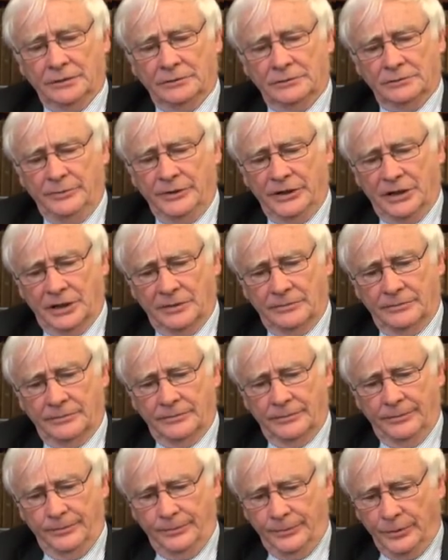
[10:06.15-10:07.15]
will
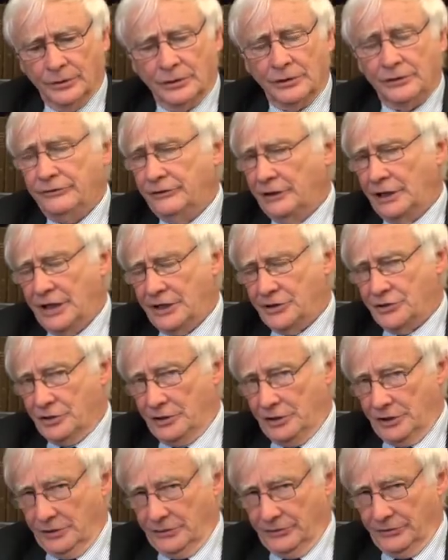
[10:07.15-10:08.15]
become purely for leisure
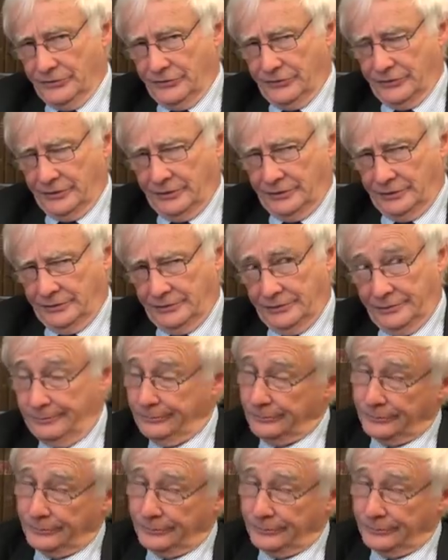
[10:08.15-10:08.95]
use and